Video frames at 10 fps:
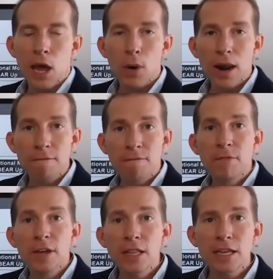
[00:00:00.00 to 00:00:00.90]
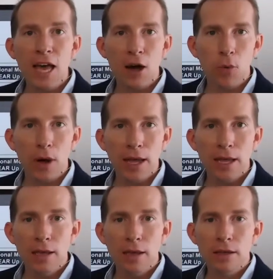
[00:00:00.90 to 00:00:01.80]
when I'm feeling that
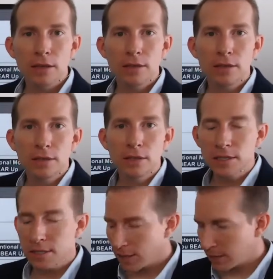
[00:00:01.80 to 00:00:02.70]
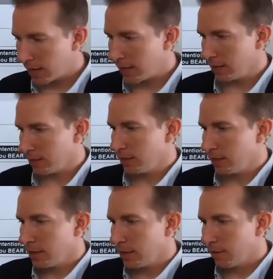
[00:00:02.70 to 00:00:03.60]
way, discontent,
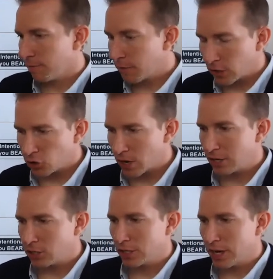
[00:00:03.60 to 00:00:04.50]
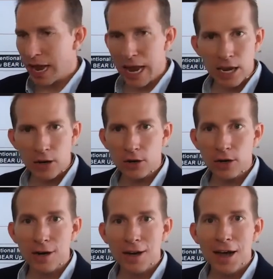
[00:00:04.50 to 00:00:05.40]
frustration, anger,
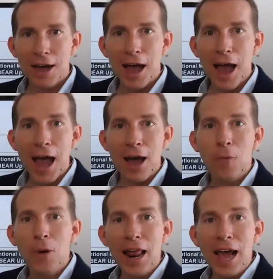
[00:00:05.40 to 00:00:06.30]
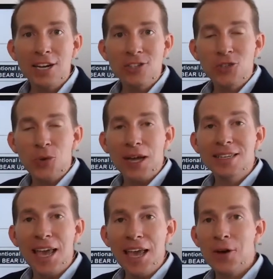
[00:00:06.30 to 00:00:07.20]
what actions do I
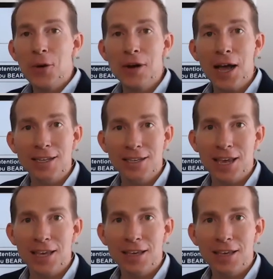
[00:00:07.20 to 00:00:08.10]
take or not take?